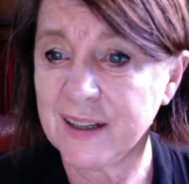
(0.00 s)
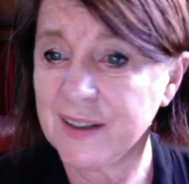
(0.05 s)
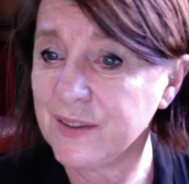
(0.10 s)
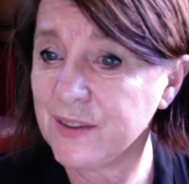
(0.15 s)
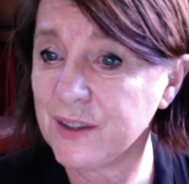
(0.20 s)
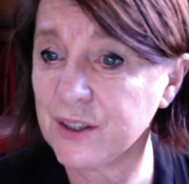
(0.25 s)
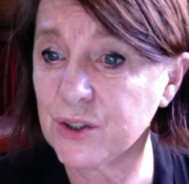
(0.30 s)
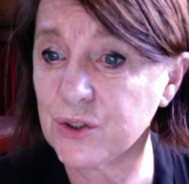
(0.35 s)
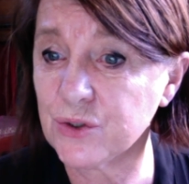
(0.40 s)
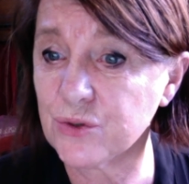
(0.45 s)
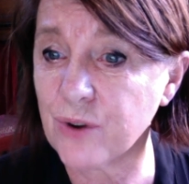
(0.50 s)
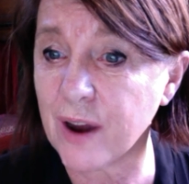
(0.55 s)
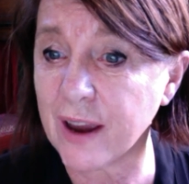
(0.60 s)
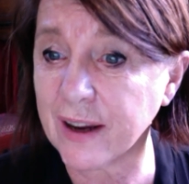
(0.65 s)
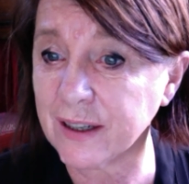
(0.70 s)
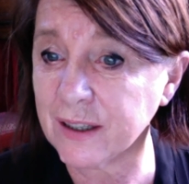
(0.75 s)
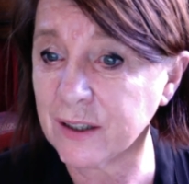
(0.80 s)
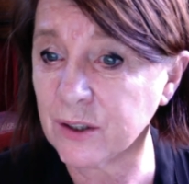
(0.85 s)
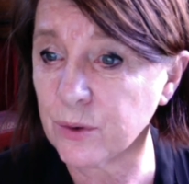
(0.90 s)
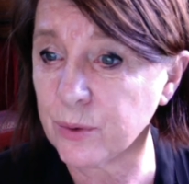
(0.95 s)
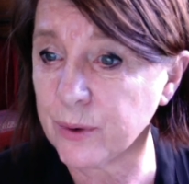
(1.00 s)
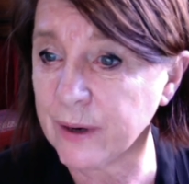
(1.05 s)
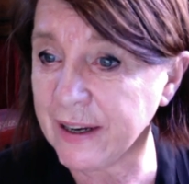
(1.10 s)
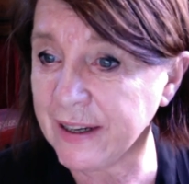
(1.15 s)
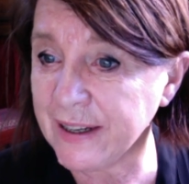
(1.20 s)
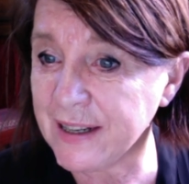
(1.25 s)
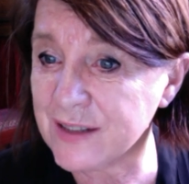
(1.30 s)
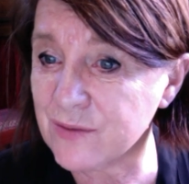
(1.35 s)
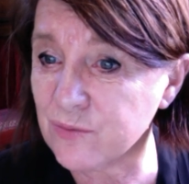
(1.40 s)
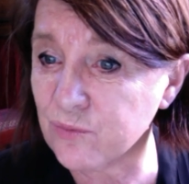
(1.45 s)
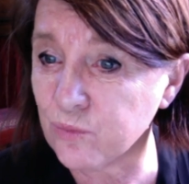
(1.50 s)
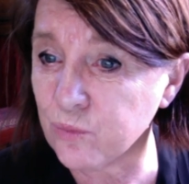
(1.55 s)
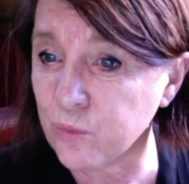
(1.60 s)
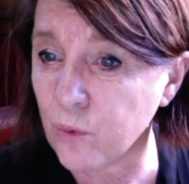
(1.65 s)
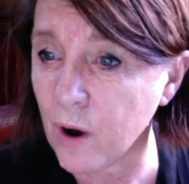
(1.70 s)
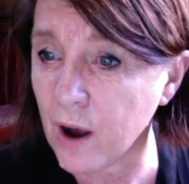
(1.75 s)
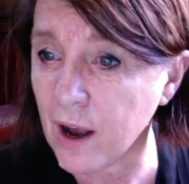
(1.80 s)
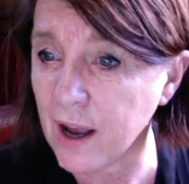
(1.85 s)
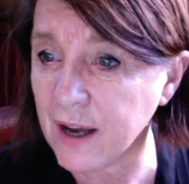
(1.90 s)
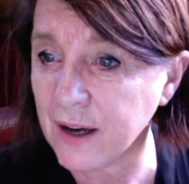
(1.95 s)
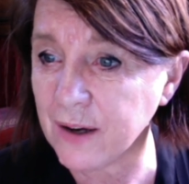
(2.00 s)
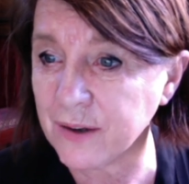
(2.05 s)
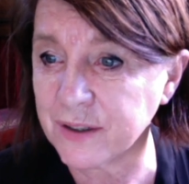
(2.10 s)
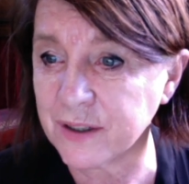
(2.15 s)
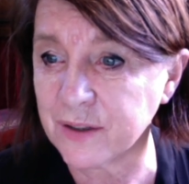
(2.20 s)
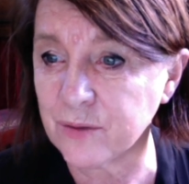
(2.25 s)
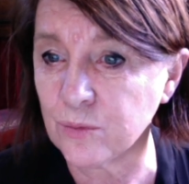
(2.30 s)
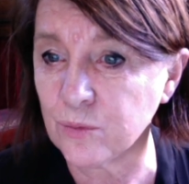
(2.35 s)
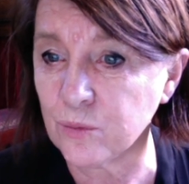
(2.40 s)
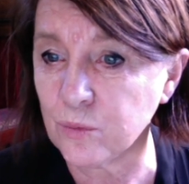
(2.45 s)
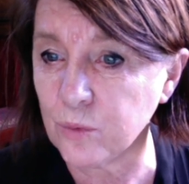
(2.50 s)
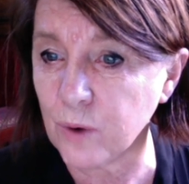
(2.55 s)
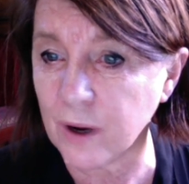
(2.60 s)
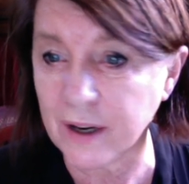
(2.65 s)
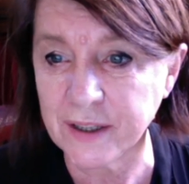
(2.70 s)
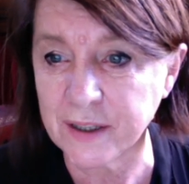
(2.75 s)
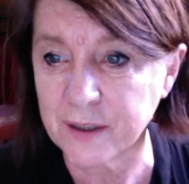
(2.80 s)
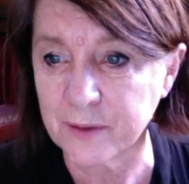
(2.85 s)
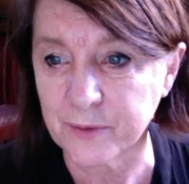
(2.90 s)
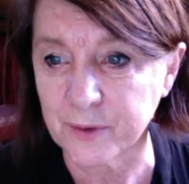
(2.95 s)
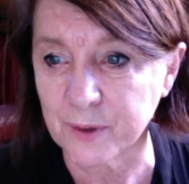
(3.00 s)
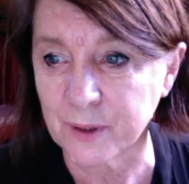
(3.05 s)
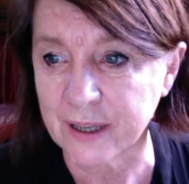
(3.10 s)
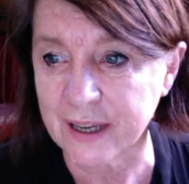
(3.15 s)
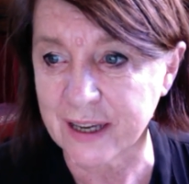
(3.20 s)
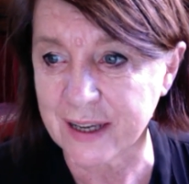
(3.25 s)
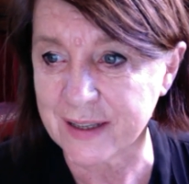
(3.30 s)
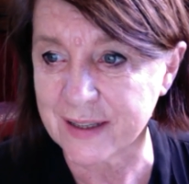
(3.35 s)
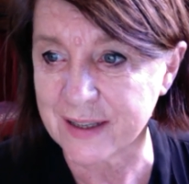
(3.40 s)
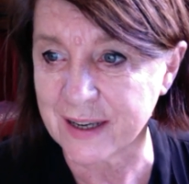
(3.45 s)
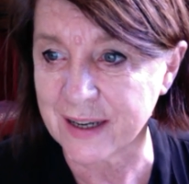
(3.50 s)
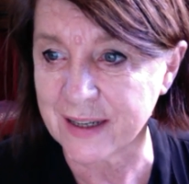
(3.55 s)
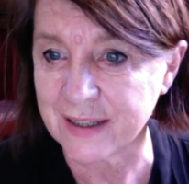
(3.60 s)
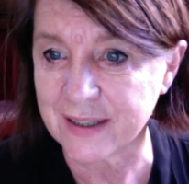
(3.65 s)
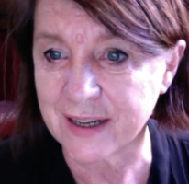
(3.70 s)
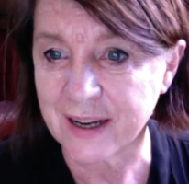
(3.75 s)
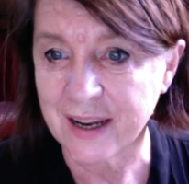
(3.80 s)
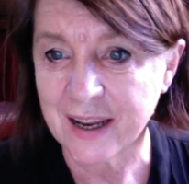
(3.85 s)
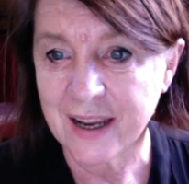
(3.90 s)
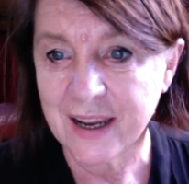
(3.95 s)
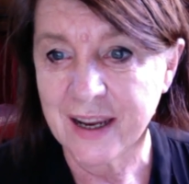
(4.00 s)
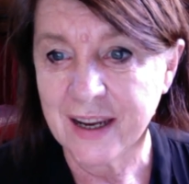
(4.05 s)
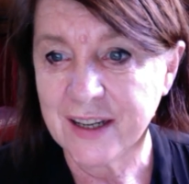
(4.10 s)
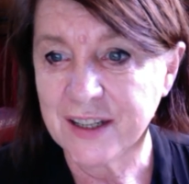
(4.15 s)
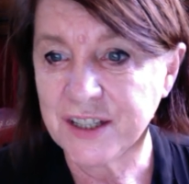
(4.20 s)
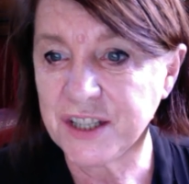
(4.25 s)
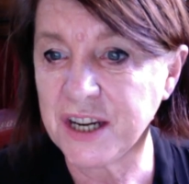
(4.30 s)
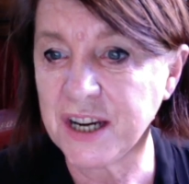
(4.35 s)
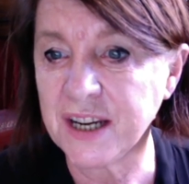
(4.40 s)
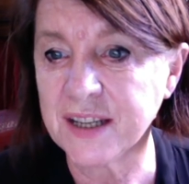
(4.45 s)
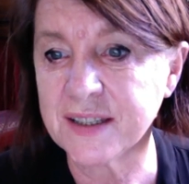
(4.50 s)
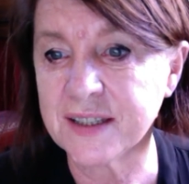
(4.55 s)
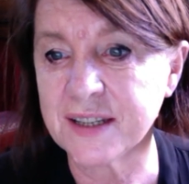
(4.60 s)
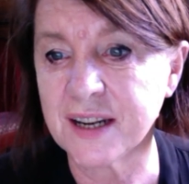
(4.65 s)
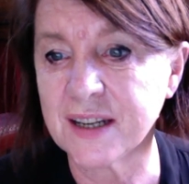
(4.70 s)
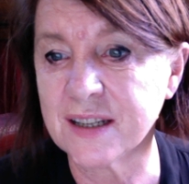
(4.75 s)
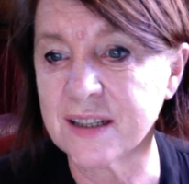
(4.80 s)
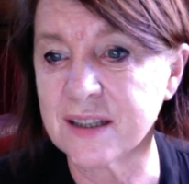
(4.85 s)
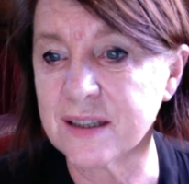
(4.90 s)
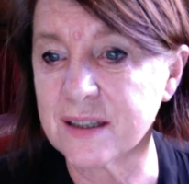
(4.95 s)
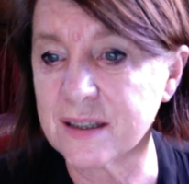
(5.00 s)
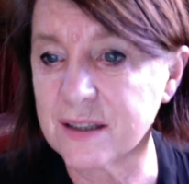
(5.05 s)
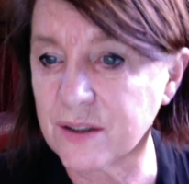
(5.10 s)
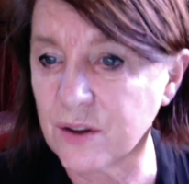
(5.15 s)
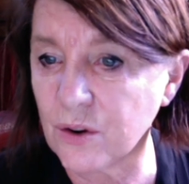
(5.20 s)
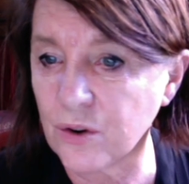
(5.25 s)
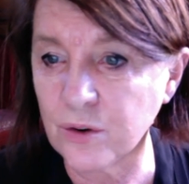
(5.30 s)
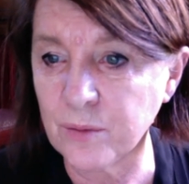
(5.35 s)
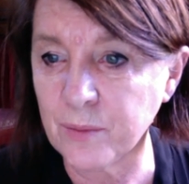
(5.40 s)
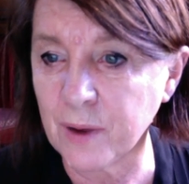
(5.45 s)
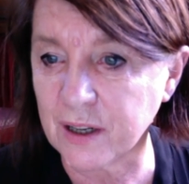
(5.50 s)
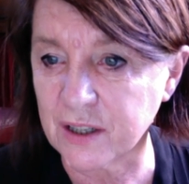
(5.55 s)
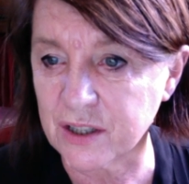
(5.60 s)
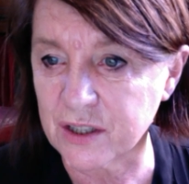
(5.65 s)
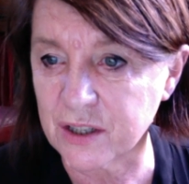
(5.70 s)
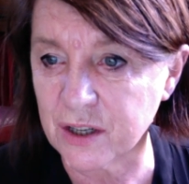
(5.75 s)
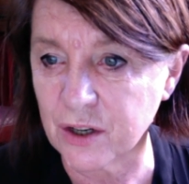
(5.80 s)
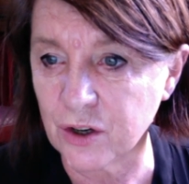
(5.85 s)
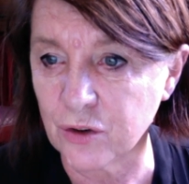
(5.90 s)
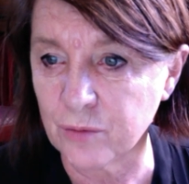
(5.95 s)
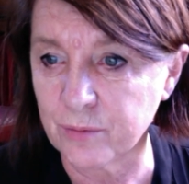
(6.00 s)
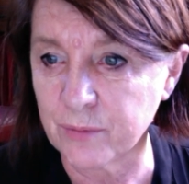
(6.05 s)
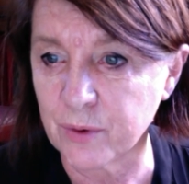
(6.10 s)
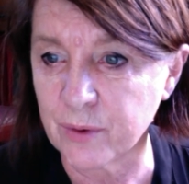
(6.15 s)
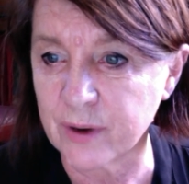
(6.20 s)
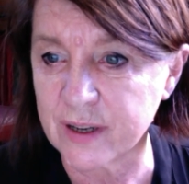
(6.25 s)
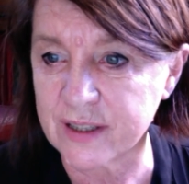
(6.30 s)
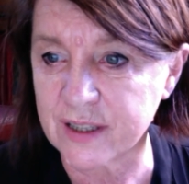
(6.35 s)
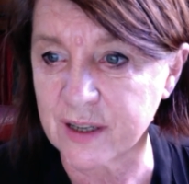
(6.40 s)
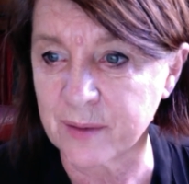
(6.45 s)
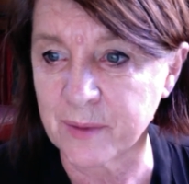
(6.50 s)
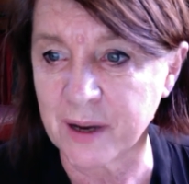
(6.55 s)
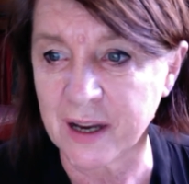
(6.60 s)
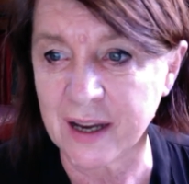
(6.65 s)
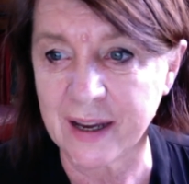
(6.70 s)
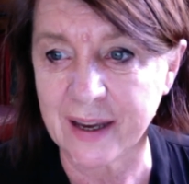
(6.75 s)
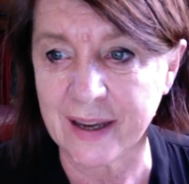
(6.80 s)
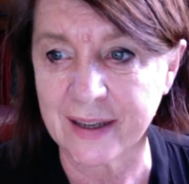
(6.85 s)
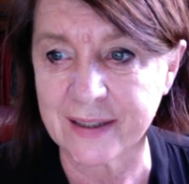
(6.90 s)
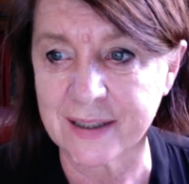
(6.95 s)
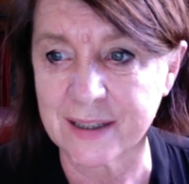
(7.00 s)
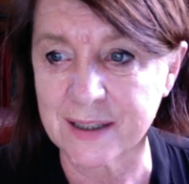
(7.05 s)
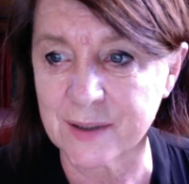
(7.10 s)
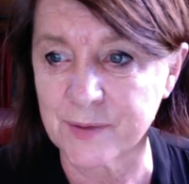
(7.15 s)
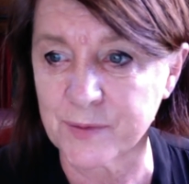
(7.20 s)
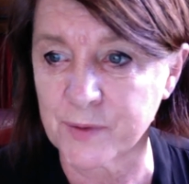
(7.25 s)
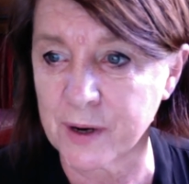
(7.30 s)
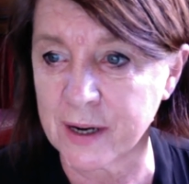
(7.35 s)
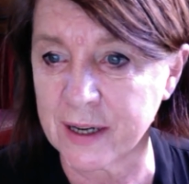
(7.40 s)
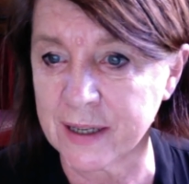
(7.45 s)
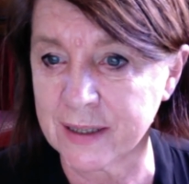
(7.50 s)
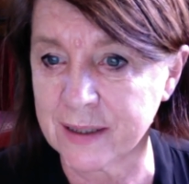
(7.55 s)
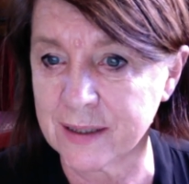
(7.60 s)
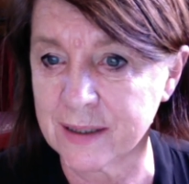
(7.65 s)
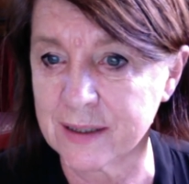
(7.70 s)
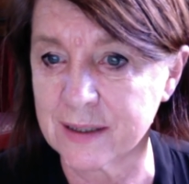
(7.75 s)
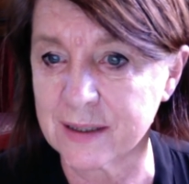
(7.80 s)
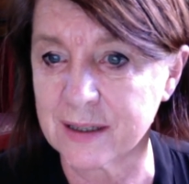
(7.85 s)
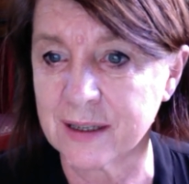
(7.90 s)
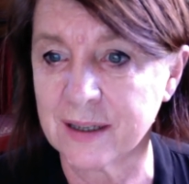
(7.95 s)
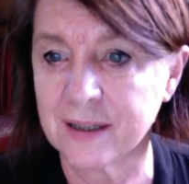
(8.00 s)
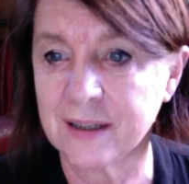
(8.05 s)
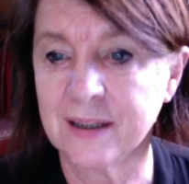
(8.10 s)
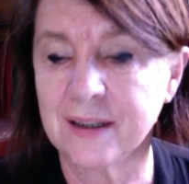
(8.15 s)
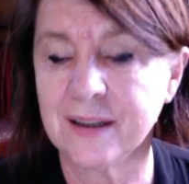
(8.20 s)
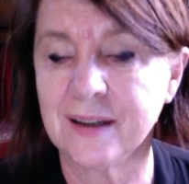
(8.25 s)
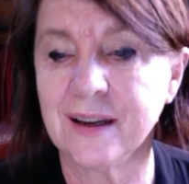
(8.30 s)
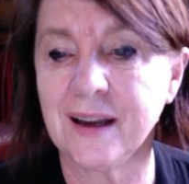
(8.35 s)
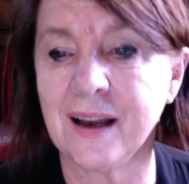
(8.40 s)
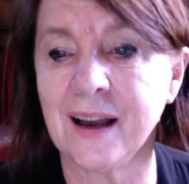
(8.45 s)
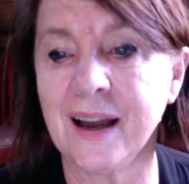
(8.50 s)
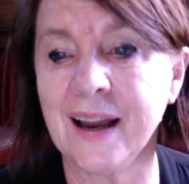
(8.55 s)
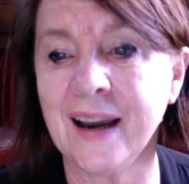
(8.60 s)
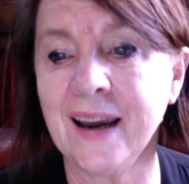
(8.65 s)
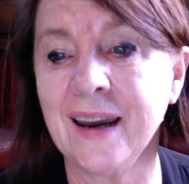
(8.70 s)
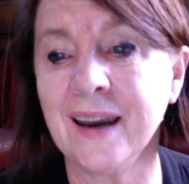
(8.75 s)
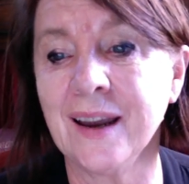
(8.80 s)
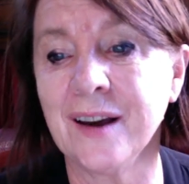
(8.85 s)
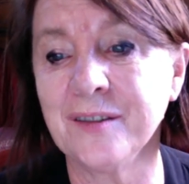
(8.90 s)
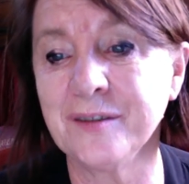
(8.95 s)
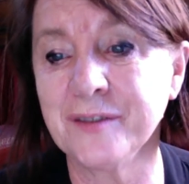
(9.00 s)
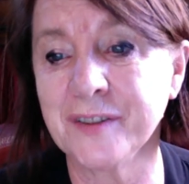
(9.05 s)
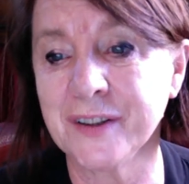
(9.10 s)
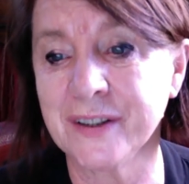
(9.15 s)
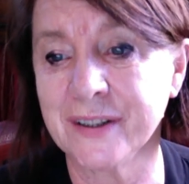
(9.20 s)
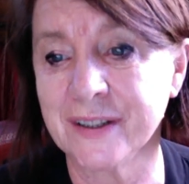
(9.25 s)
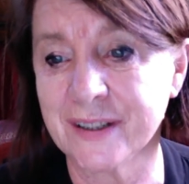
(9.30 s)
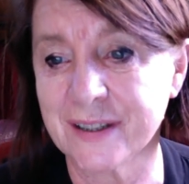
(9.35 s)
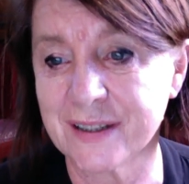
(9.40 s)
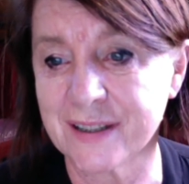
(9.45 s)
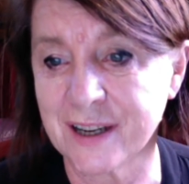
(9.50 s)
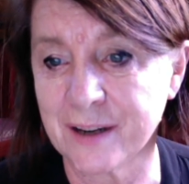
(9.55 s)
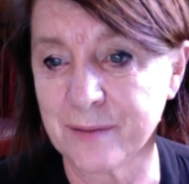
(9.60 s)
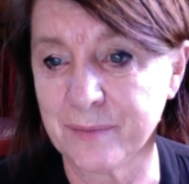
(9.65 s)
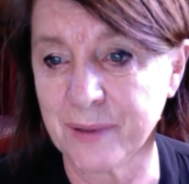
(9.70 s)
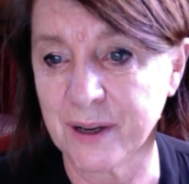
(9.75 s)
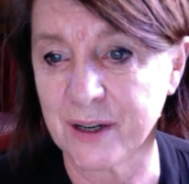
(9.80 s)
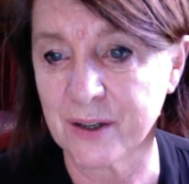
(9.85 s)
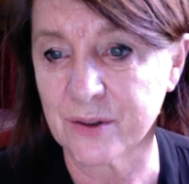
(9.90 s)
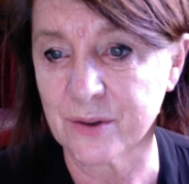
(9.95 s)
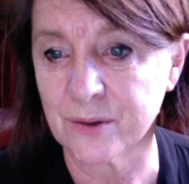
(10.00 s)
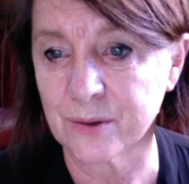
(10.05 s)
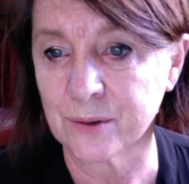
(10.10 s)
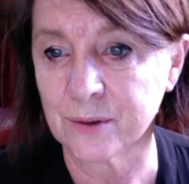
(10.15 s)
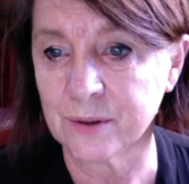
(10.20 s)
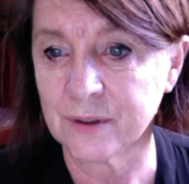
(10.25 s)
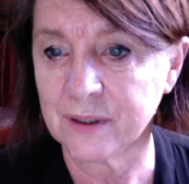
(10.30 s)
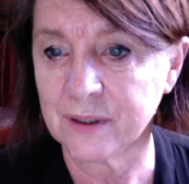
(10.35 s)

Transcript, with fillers: The Dragon Queen is wild and wonderful, he said. She has done so much to help Marescimar and its friends. I love her, said Petrel.